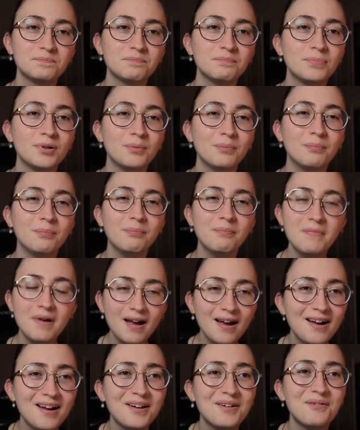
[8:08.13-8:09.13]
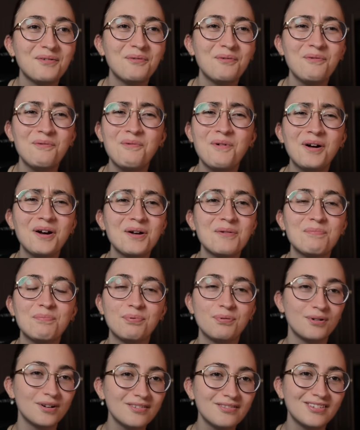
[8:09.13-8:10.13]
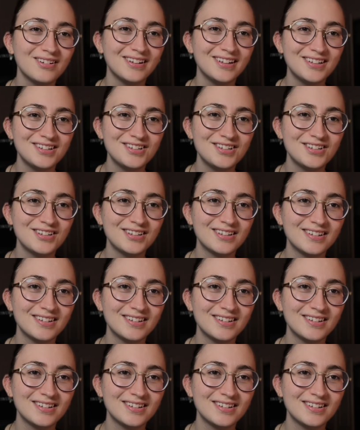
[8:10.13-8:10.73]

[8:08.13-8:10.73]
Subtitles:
But man, what a privilege.